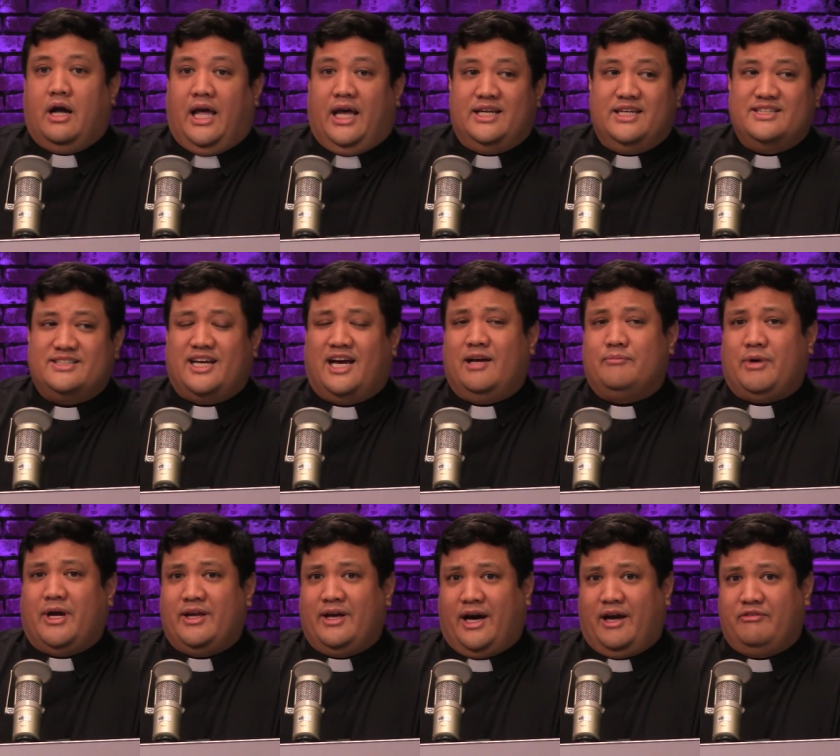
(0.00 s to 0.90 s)
anytime
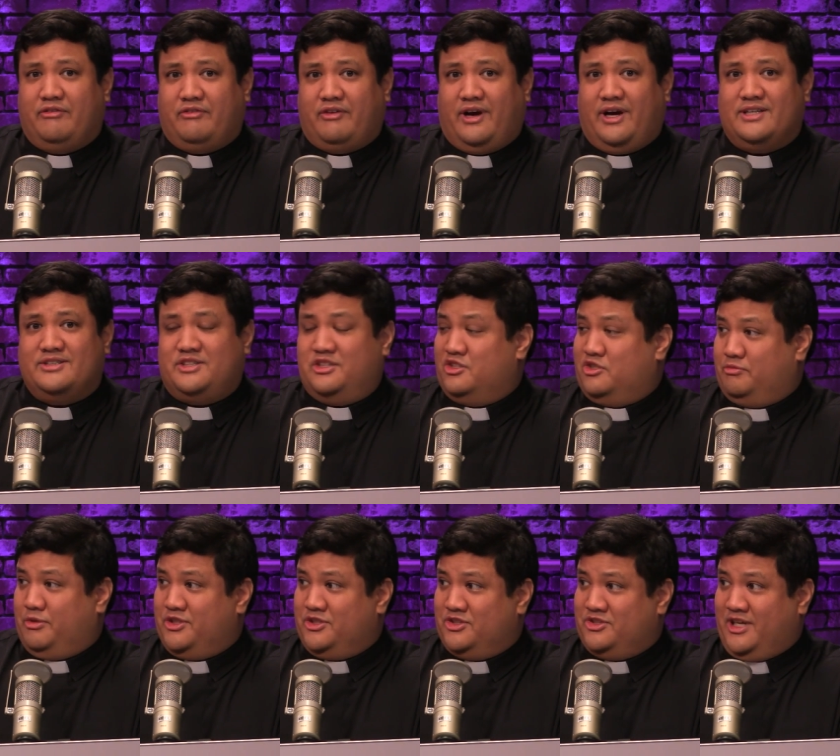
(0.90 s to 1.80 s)
I, I find
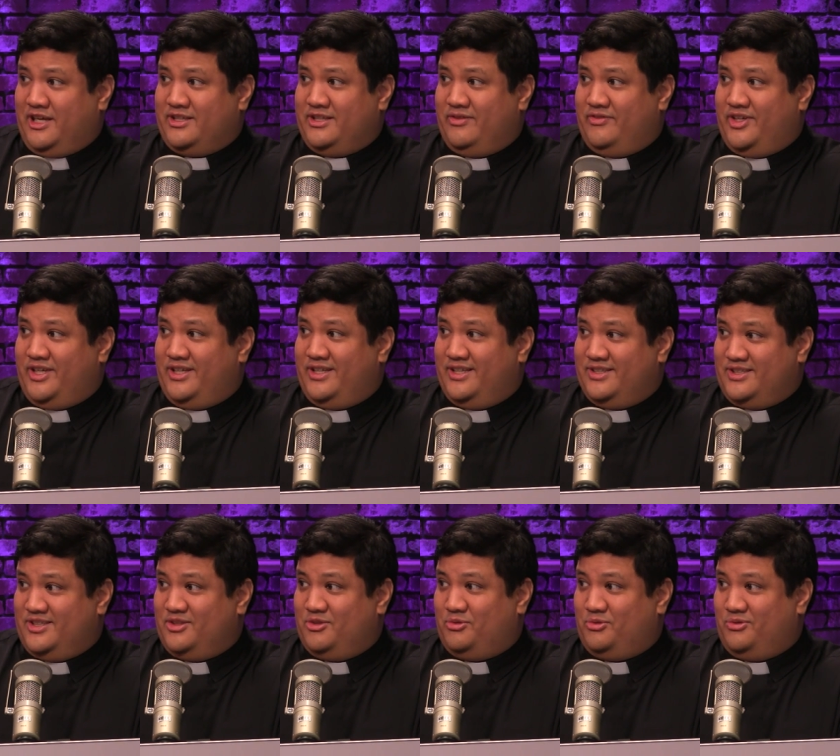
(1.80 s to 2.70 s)
suspicious activity,
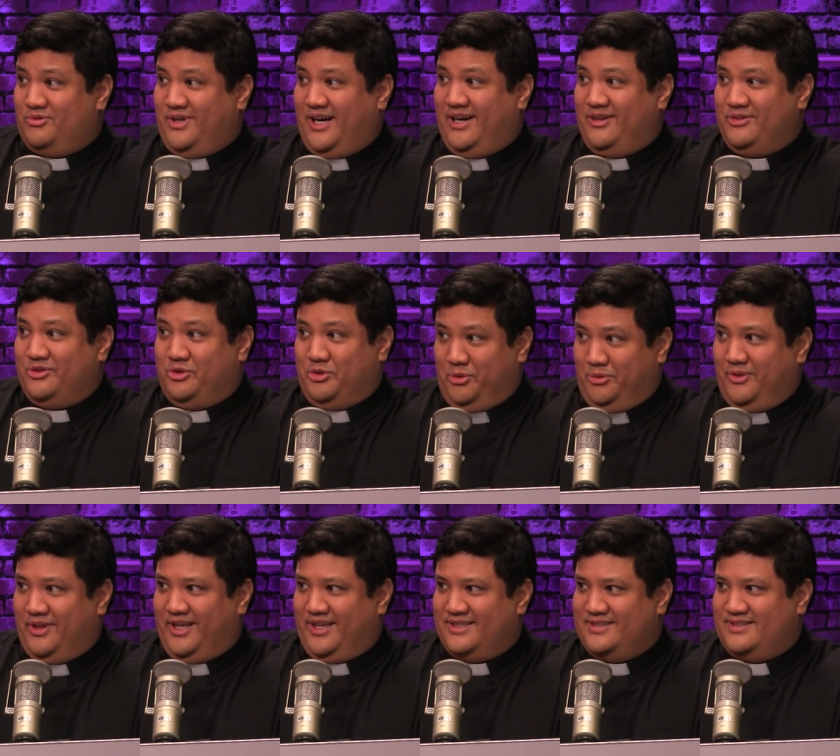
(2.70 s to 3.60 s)
this is I'll do
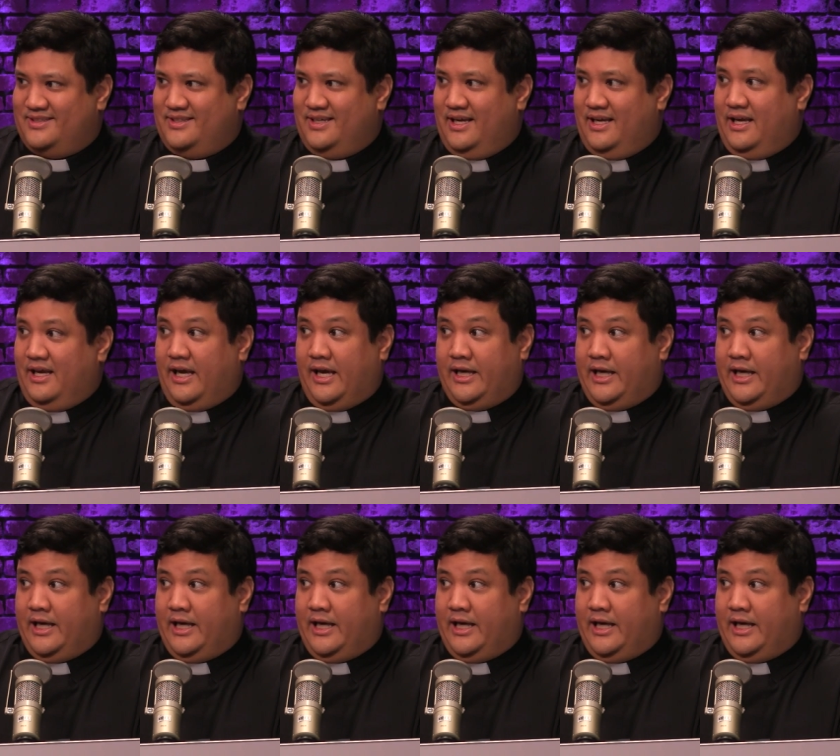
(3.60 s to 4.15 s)
this mm -hmm.